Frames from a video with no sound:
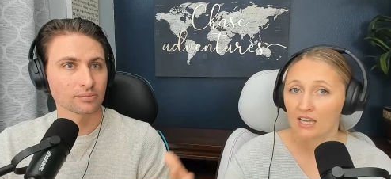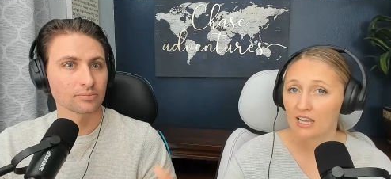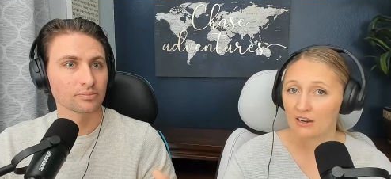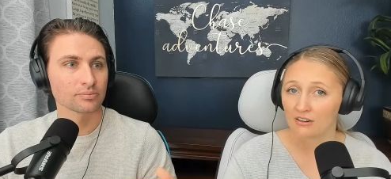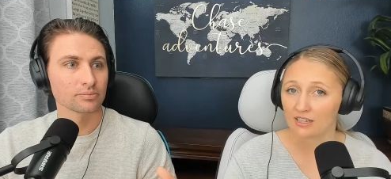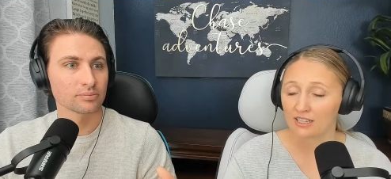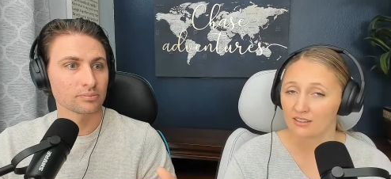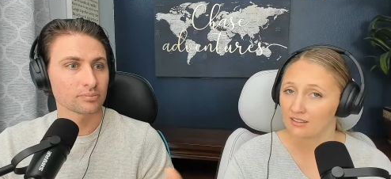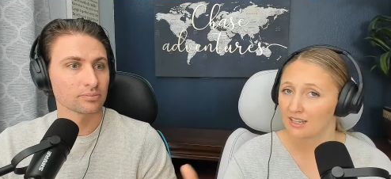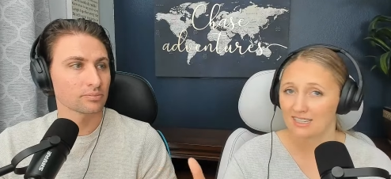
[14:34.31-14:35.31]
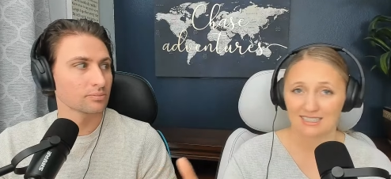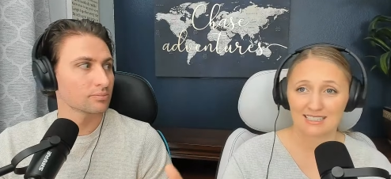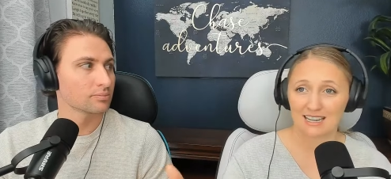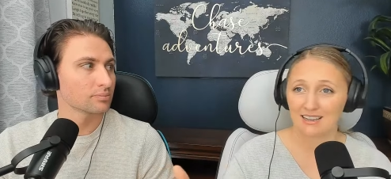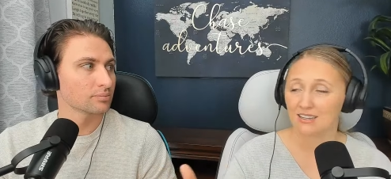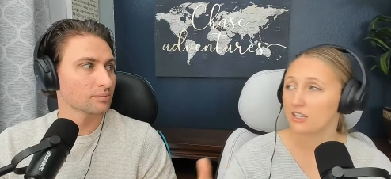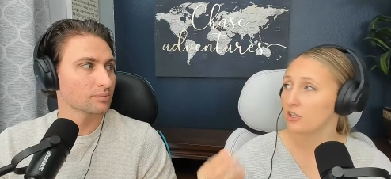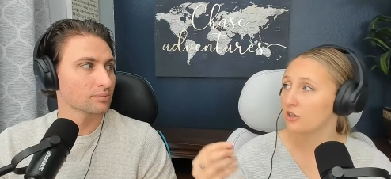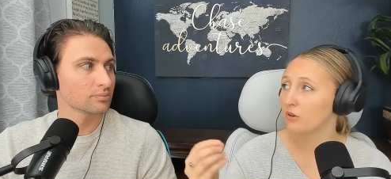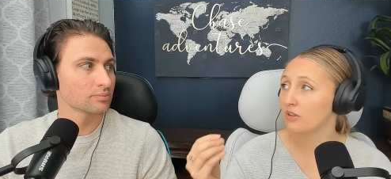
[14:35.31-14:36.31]
Speaker 1: Aaron, Dan,
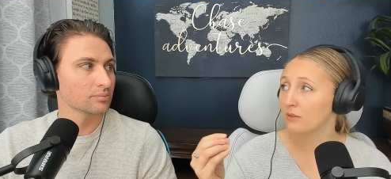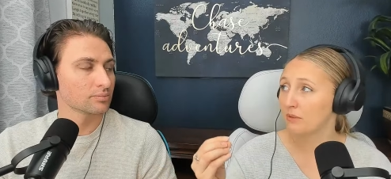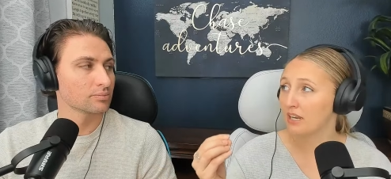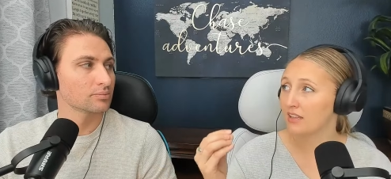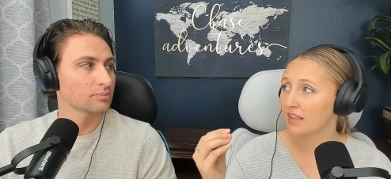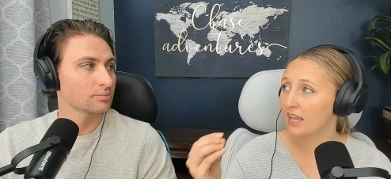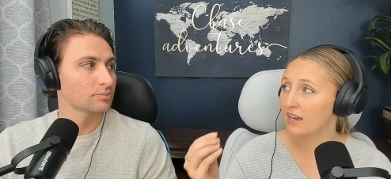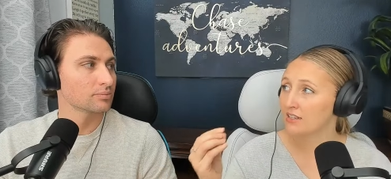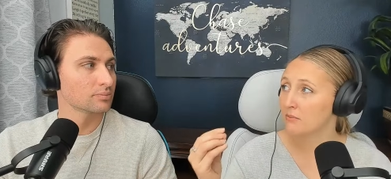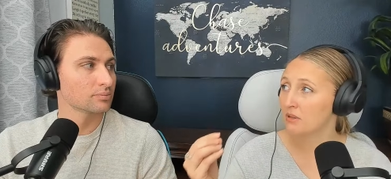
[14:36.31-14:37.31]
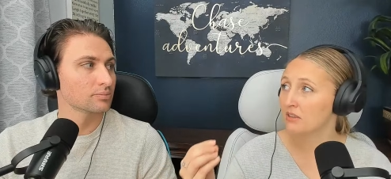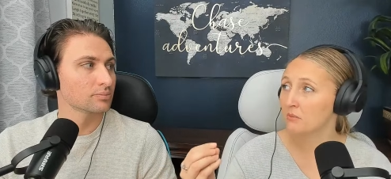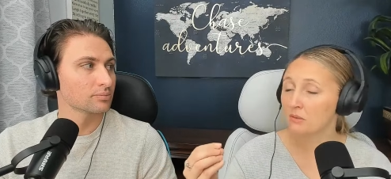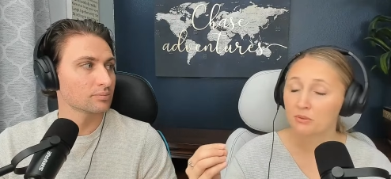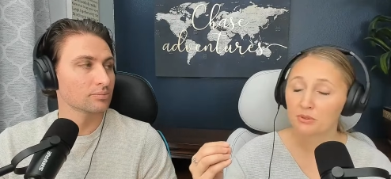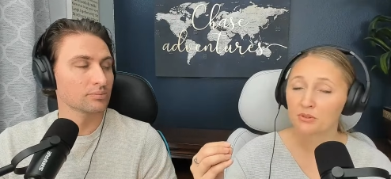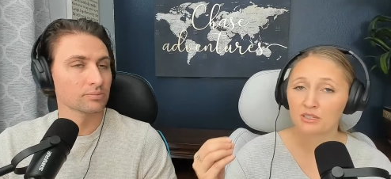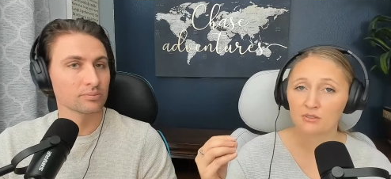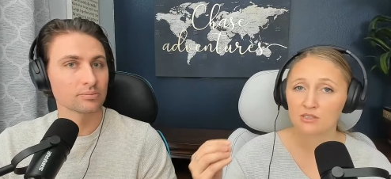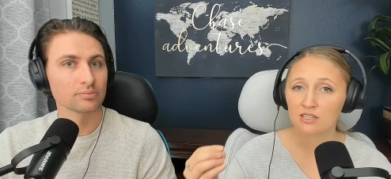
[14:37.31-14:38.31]
you know, but they end up being the people who are in
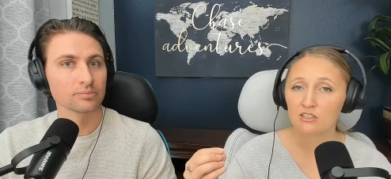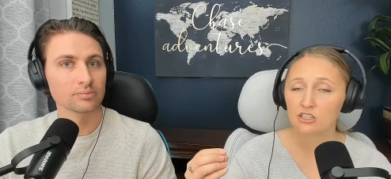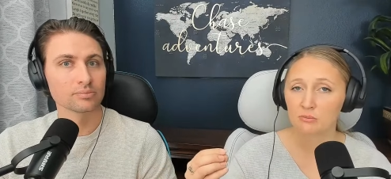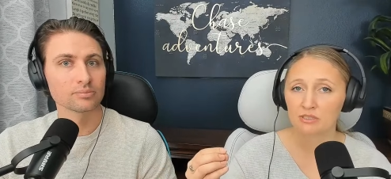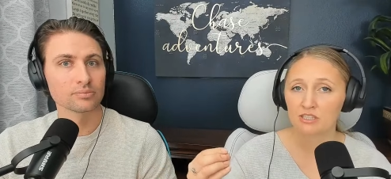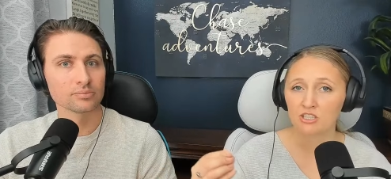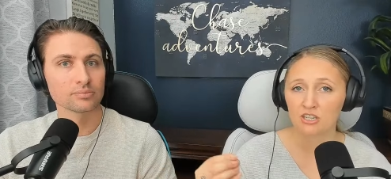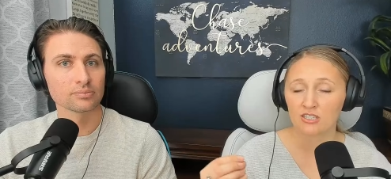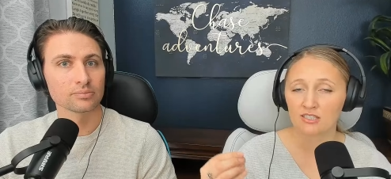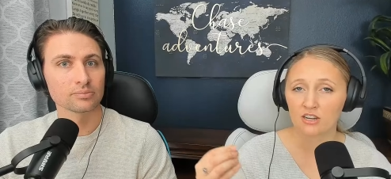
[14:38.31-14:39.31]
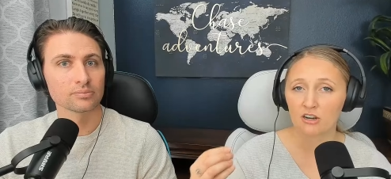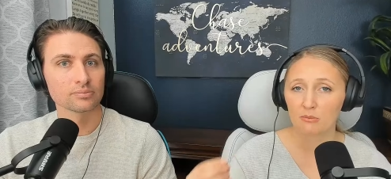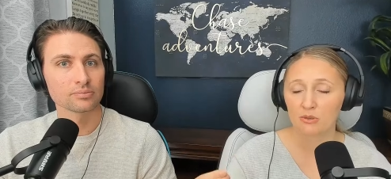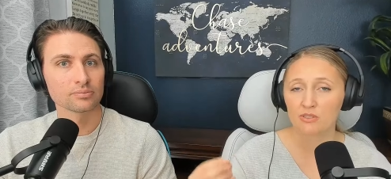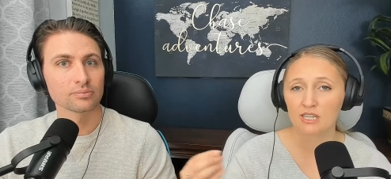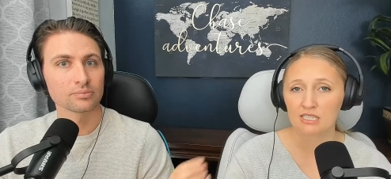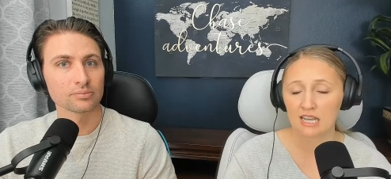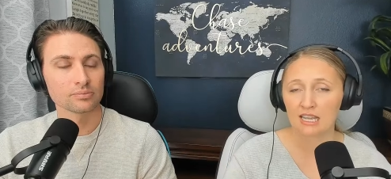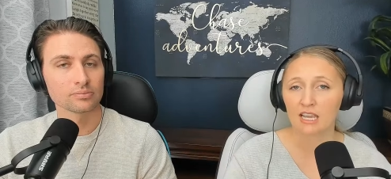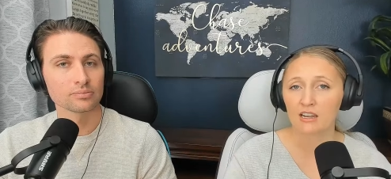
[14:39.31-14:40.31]
those leadership positions that are abusing and
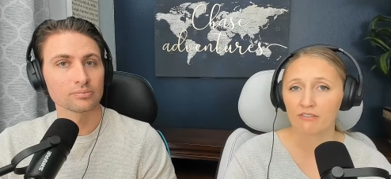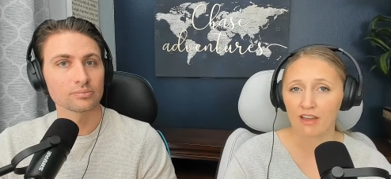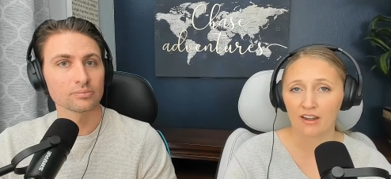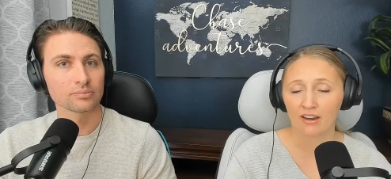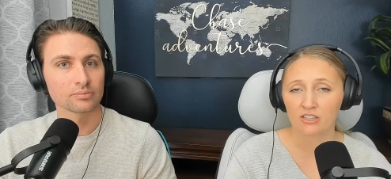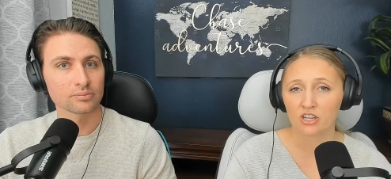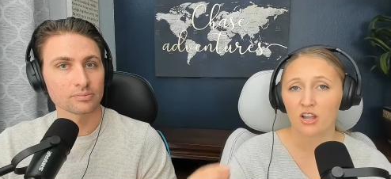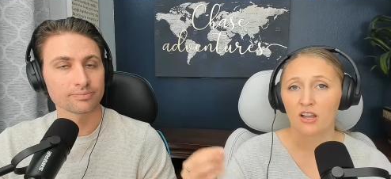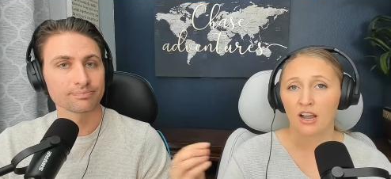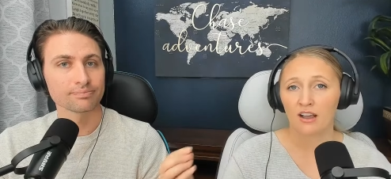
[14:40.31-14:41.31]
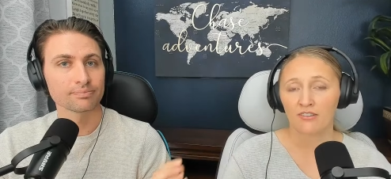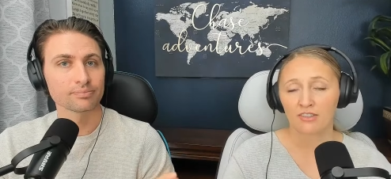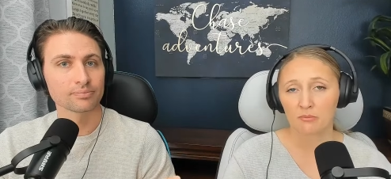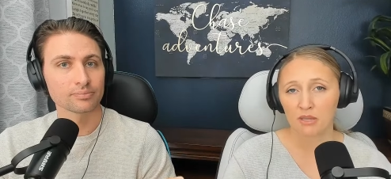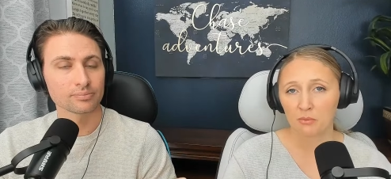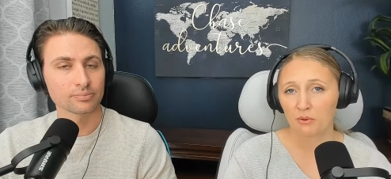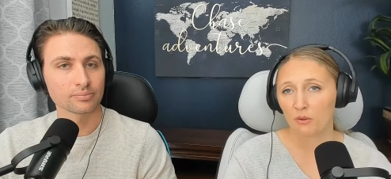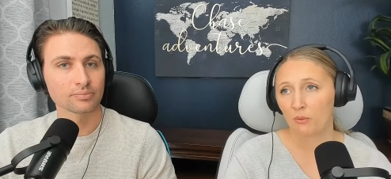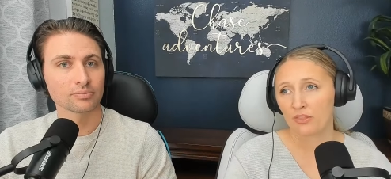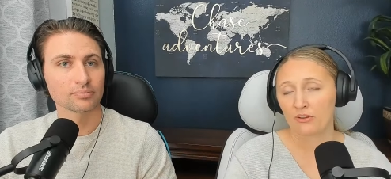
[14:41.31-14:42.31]
taking advantage of the
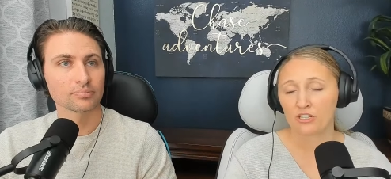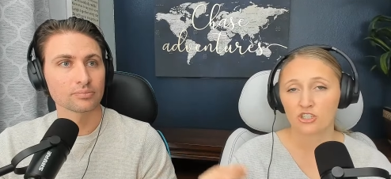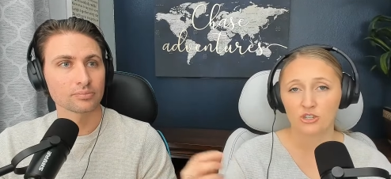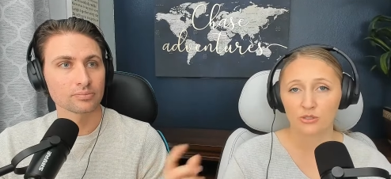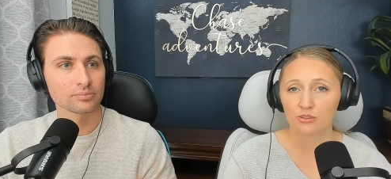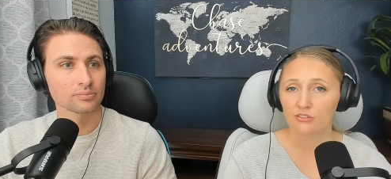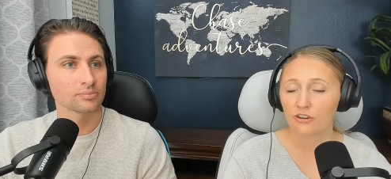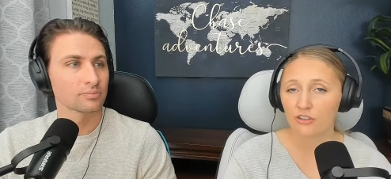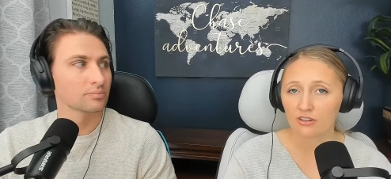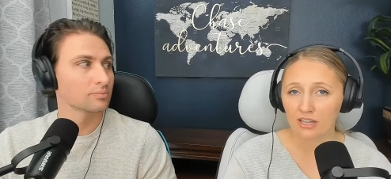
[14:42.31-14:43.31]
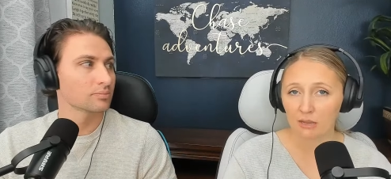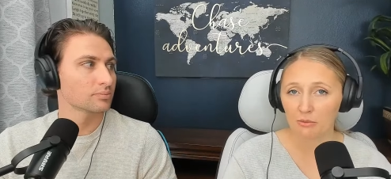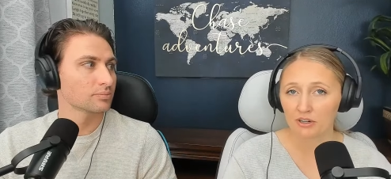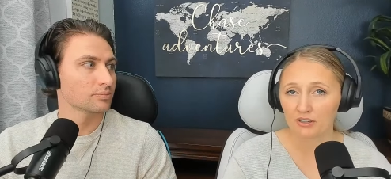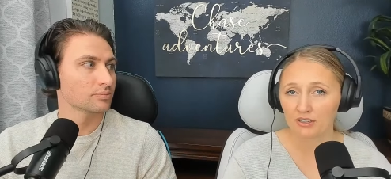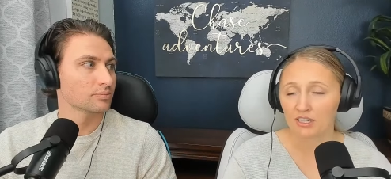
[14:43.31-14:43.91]
people, whether it's children for their labor,